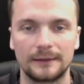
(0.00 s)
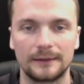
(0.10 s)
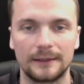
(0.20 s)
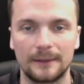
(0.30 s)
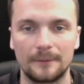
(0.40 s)

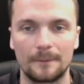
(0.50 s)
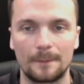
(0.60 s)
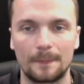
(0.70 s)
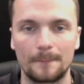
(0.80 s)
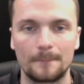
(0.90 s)
I
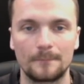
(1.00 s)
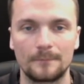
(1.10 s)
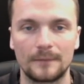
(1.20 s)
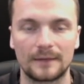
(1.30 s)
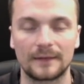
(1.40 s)

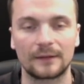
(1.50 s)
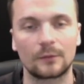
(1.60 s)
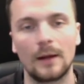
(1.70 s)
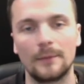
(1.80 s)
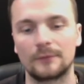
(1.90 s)
think that's
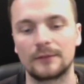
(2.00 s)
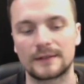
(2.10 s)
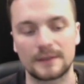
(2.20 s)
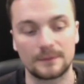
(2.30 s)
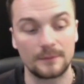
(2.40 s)
quite a big
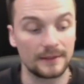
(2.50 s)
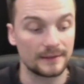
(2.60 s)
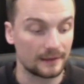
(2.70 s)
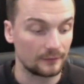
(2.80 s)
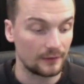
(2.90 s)
risk. As mint as
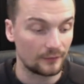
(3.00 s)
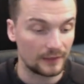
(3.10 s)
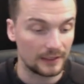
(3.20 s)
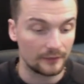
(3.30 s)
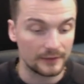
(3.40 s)
I think
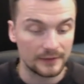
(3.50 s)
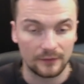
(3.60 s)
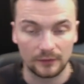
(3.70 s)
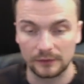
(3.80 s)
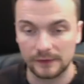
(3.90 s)
Raphinha is
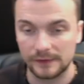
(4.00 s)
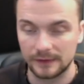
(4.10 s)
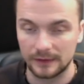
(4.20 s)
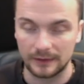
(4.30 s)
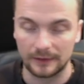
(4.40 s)
for us,
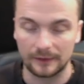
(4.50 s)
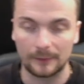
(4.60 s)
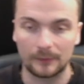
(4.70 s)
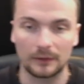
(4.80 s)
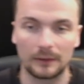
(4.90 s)
I think he's
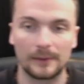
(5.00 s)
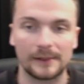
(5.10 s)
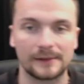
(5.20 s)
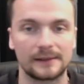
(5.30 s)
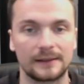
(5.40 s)
absolutely
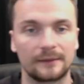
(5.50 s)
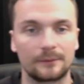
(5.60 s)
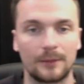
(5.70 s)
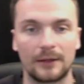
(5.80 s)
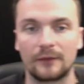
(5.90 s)
amazing and he's
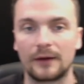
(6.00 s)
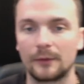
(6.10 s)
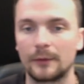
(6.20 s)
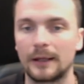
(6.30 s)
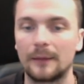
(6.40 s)
by far and
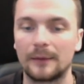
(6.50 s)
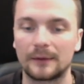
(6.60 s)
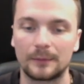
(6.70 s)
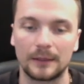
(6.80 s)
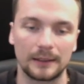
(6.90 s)
away our
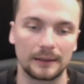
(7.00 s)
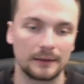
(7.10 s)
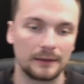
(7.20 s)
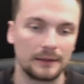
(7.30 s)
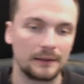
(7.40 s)
best player.
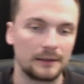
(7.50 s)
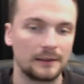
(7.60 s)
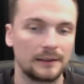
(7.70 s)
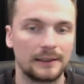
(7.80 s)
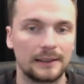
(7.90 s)

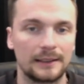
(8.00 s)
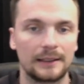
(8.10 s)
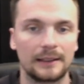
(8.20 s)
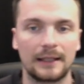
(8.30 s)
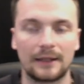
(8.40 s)

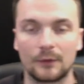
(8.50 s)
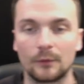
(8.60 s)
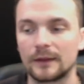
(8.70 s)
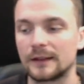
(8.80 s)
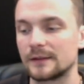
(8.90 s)
I do
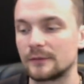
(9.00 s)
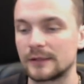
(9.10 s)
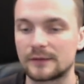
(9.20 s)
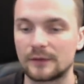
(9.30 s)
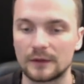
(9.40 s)
think he's a
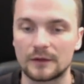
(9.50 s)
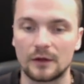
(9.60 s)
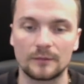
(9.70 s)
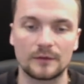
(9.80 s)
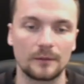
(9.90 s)
risk for the
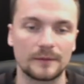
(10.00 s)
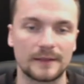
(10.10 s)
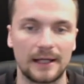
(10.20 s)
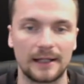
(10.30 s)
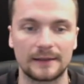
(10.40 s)
top
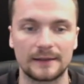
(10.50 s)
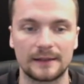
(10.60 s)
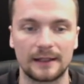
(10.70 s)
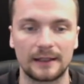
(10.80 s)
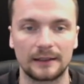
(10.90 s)
sides. It's
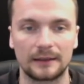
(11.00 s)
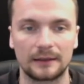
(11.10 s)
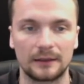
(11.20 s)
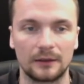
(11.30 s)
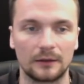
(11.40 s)
like,
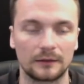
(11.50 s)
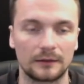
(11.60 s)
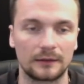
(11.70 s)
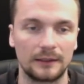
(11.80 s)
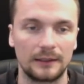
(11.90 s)

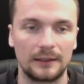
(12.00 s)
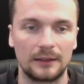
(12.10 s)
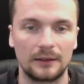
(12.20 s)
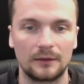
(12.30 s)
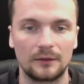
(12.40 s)

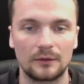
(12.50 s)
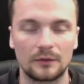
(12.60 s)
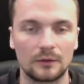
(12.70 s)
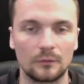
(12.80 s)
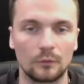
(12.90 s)

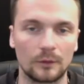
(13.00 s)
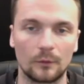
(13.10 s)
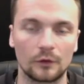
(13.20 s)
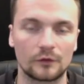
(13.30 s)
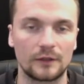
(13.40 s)
would he
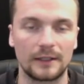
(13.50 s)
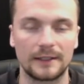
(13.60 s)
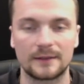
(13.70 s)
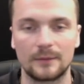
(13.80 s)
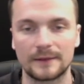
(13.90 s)
walk straight
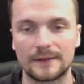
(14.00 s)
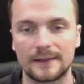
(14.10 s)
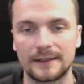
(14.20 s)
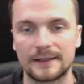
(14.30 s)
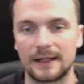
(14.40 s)
into Man
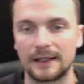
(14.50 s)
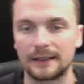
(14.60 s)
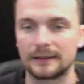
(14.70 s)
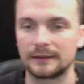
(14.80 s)
City side?